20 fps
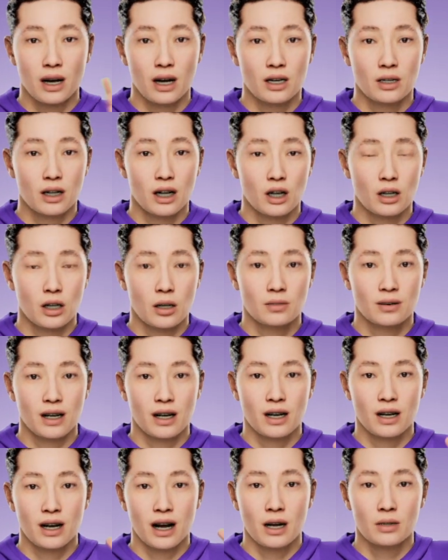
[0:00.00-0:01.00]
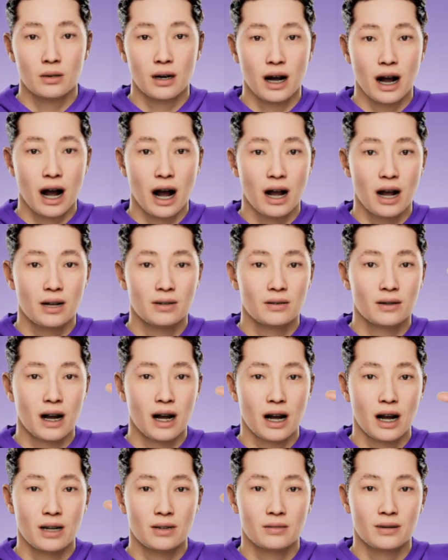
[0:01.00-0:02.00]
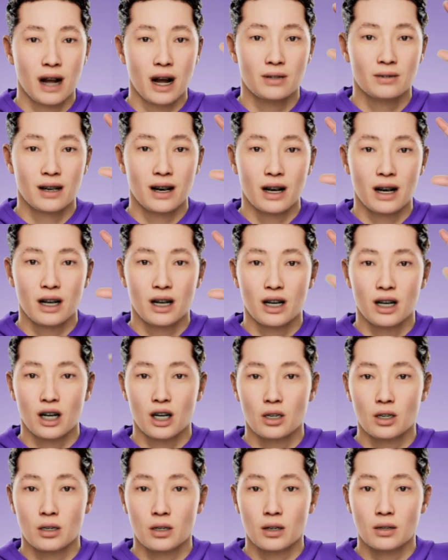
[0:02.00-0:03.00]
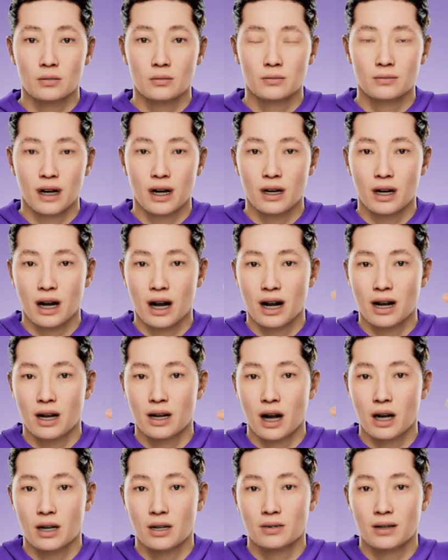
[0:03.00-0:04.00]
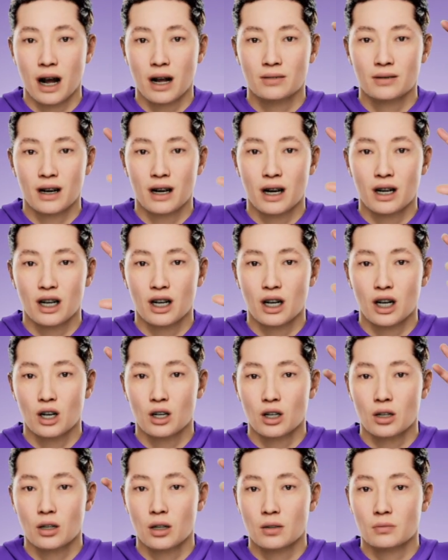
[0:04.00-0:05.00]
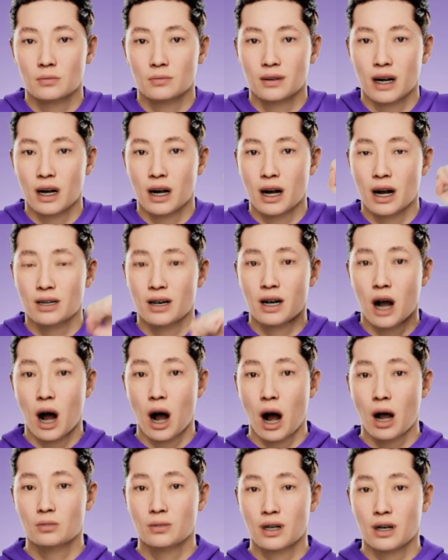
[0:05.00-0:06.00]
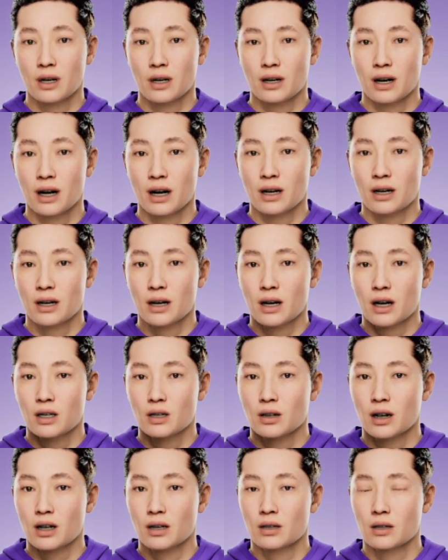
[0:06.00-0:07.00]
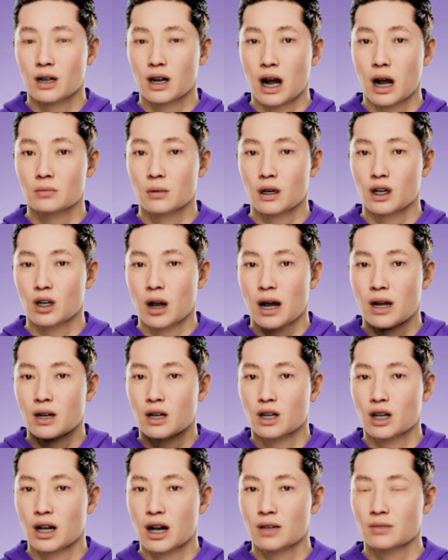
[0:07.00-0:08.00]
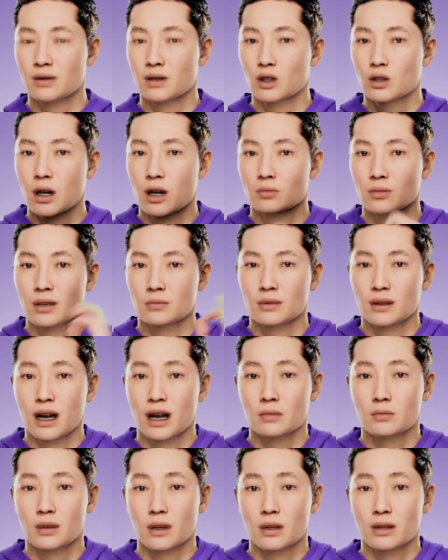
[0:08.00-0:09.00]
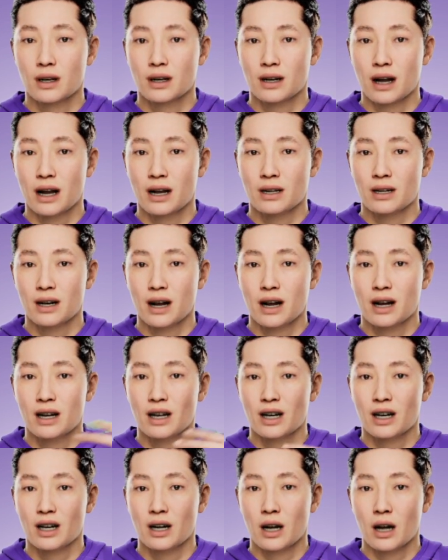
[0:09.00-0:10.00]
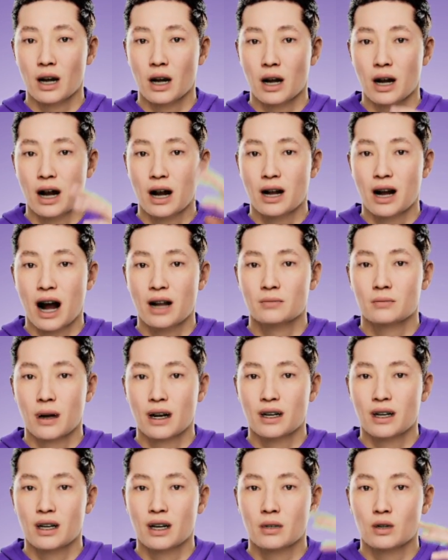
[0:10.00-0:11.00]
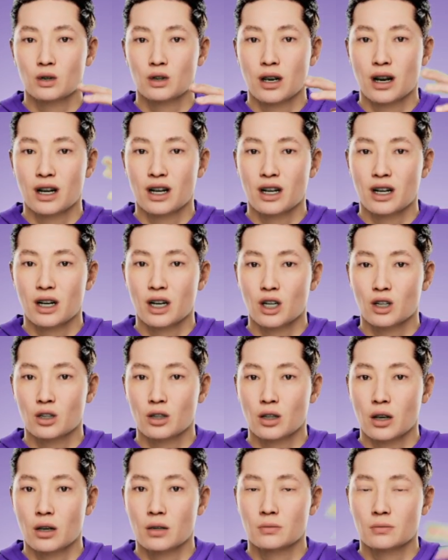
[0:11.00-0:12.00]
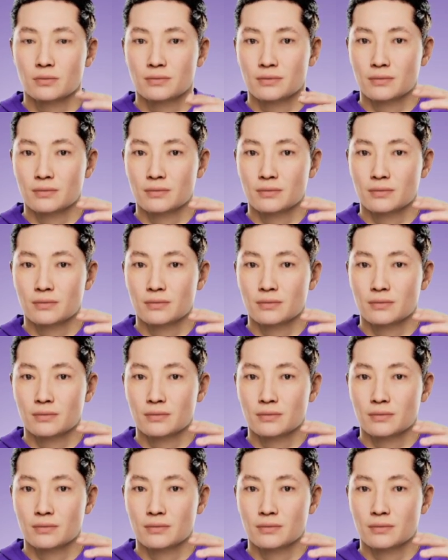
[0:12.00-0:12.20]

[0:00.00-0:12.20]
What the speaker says: So to go over this again, we have a Valve Index controller and another Valve Index controller. And then optionally, you can use elbow trackers if you want to be able to hit poses like this and have basically wrist control.